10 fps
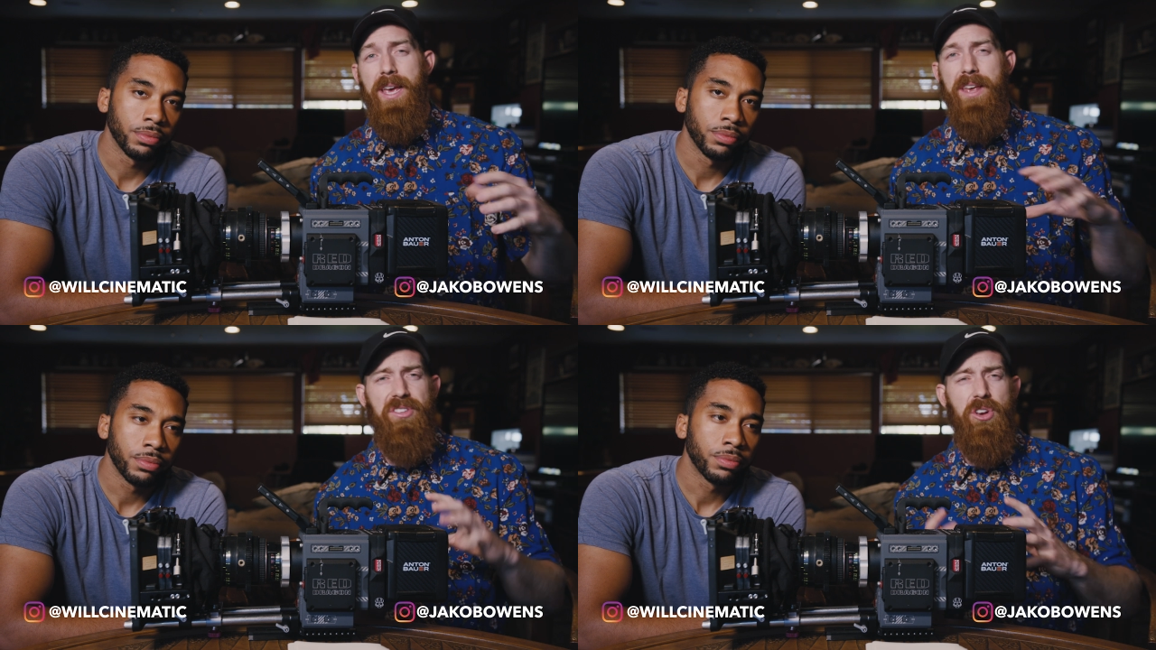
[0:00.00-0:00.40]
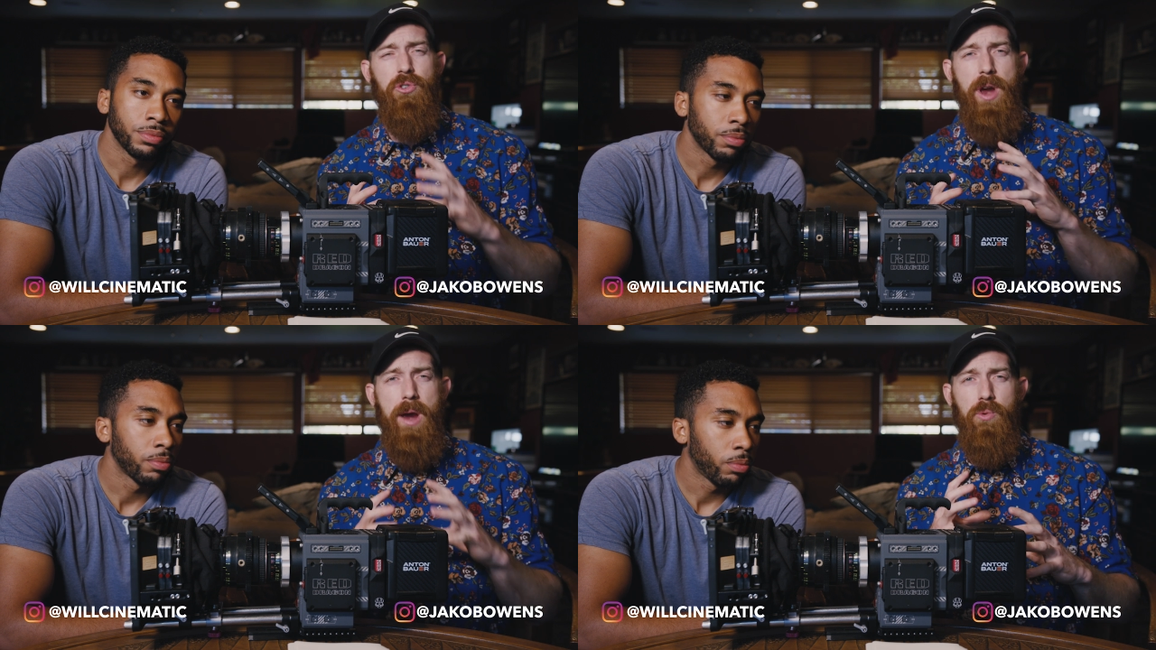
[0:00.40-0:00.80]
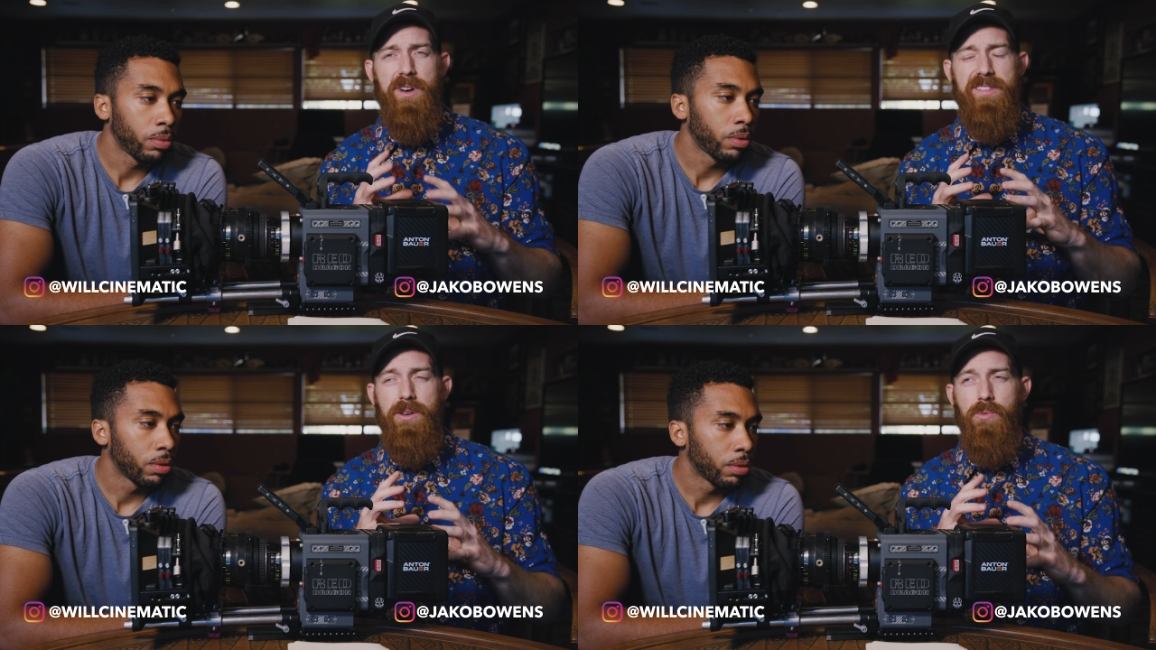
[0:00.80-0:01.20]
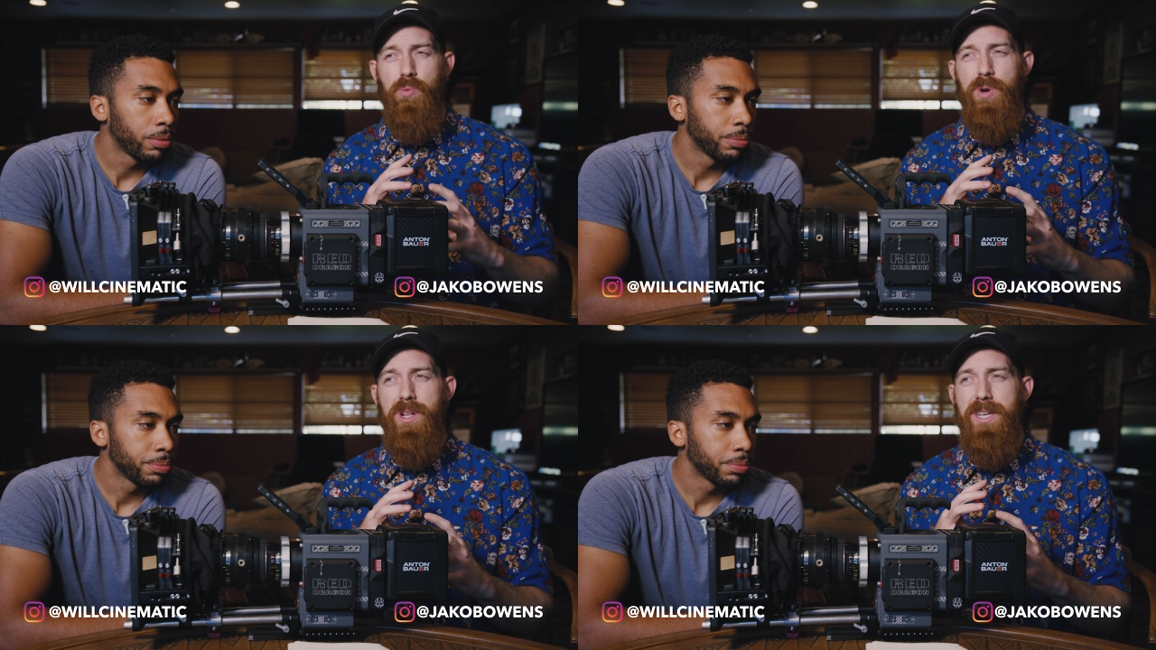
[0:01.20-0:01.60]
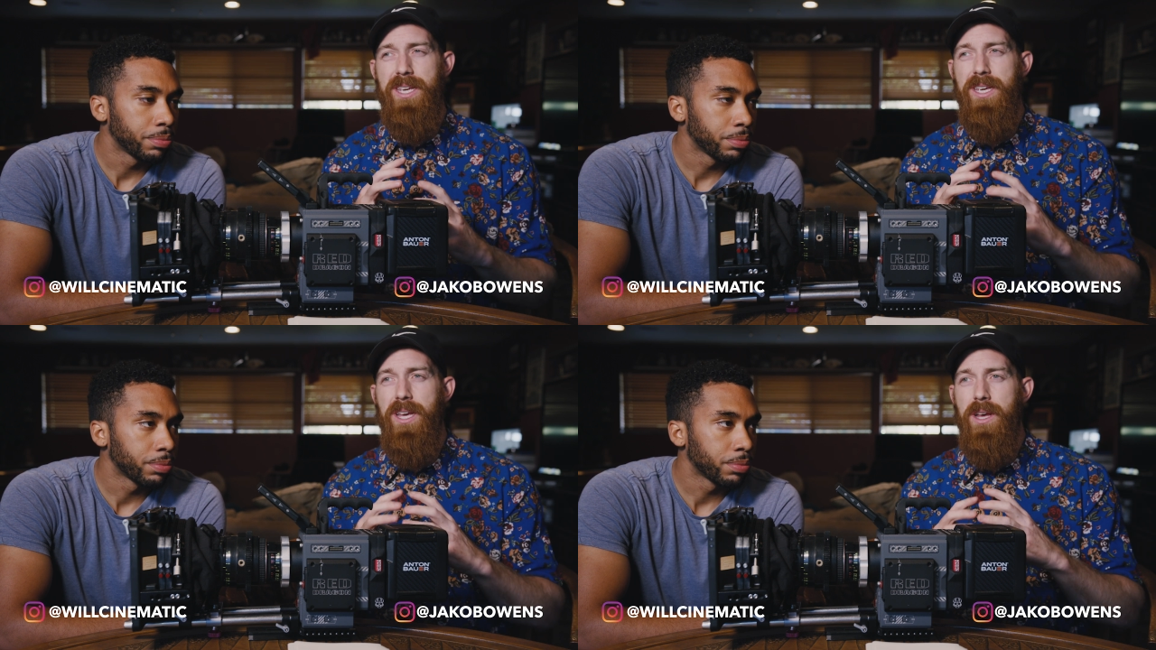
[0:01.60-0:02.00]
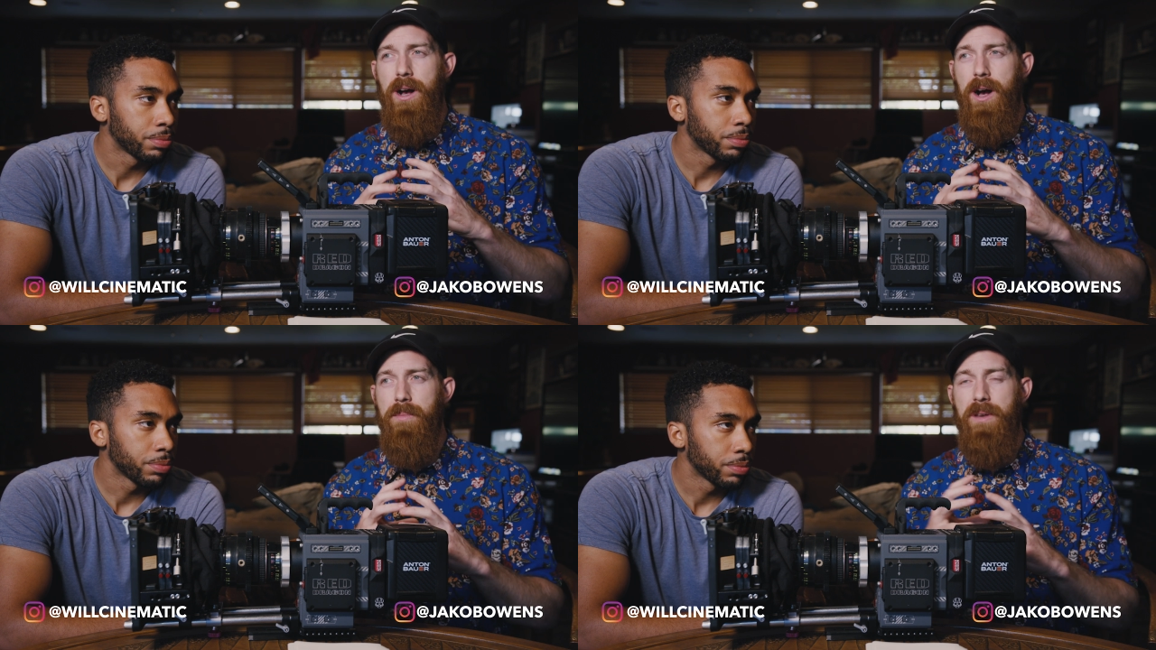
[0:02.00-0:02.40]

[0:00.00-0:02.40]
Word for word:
Speaker 1: Instagram wasn't really Um,